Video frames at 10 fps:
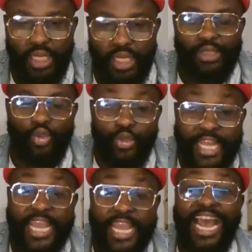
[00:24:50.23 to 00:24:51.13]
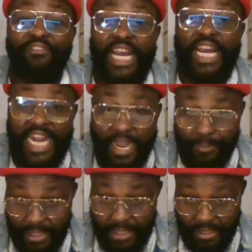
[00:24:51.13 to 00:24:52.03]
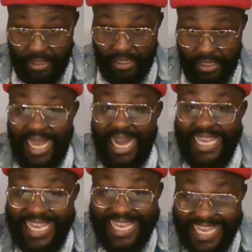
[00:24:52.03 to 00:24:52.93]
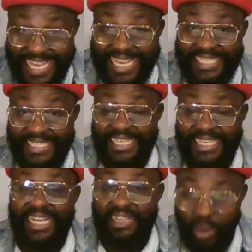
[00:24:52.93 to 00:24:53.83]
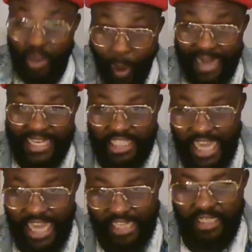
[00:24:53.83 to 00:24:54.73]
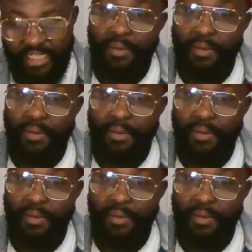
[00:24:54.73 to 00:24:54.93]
Today he have claimed that he is the one in charge.